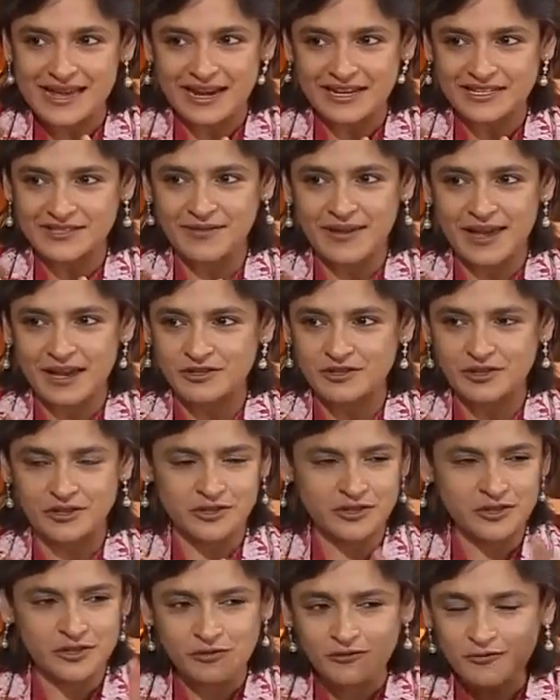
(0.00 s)

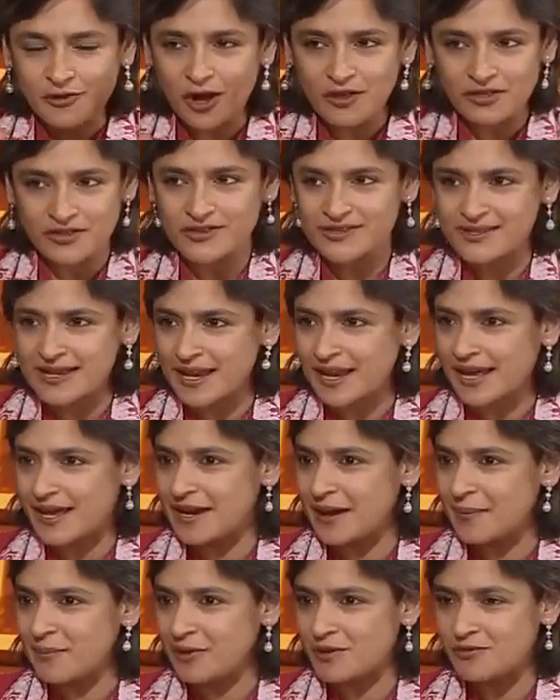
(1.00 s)
satisfaction? So you've got this
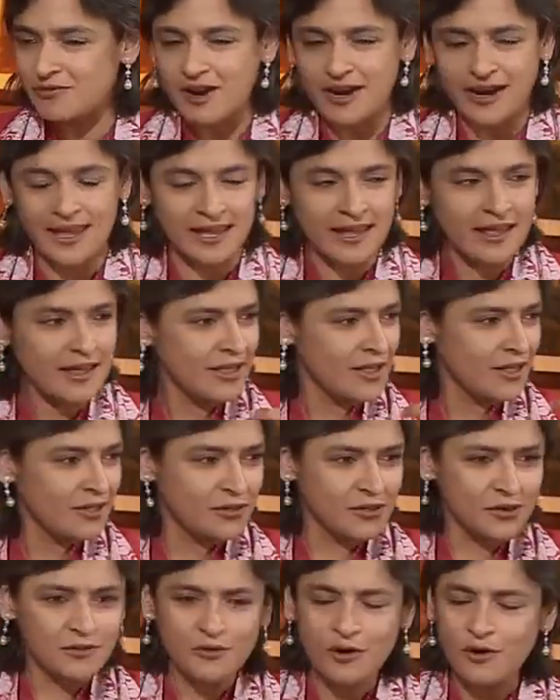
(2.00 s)
airline up and running.
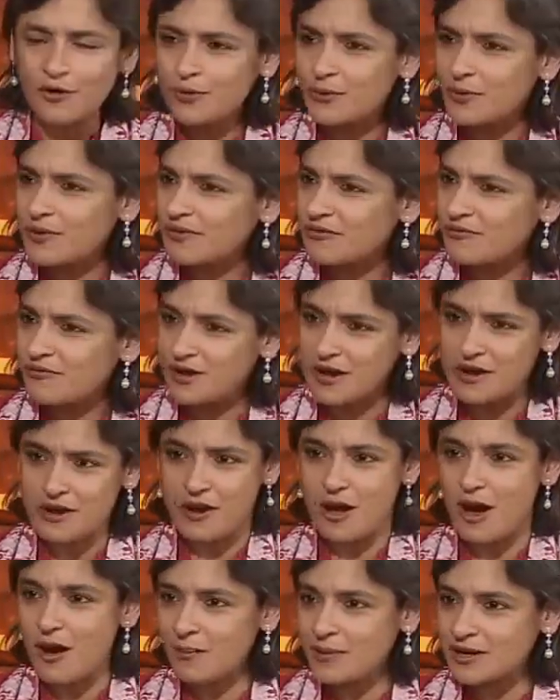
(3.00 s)
The growth was
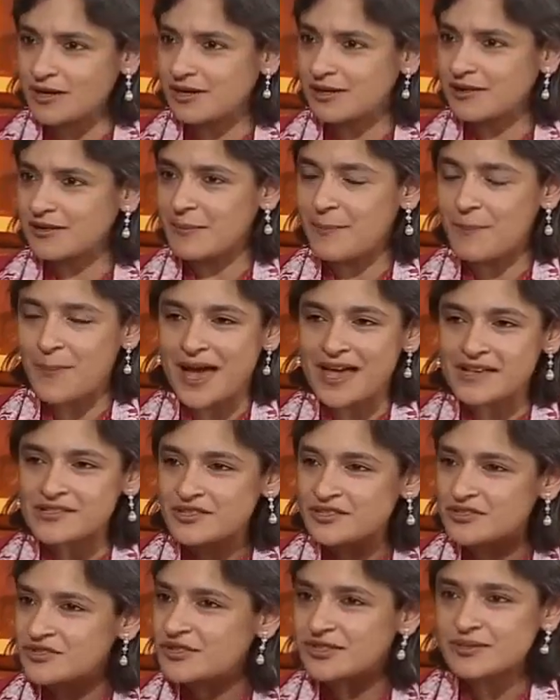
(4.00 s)
phenomenal. The
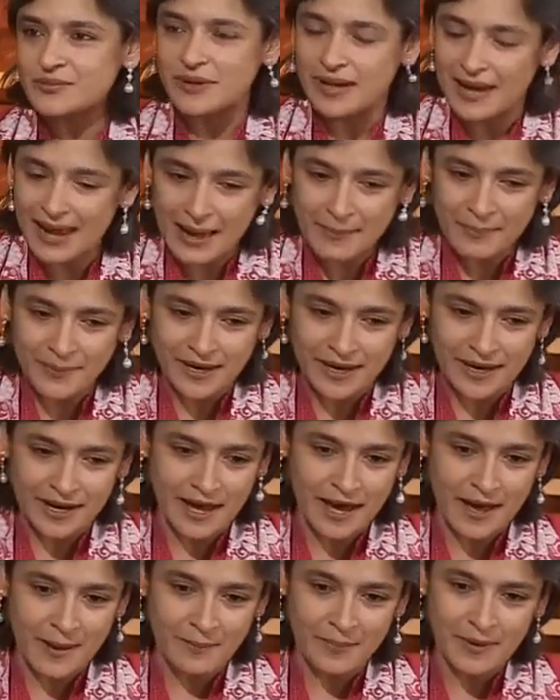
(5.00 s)
passengers were lapping it
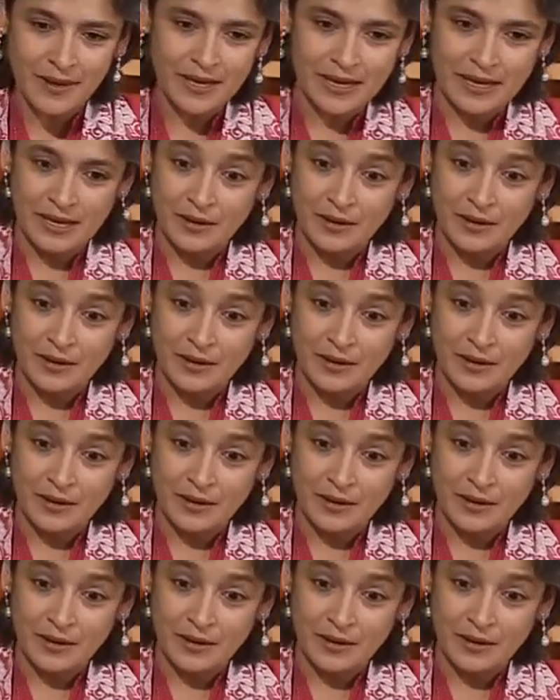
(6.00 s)
up.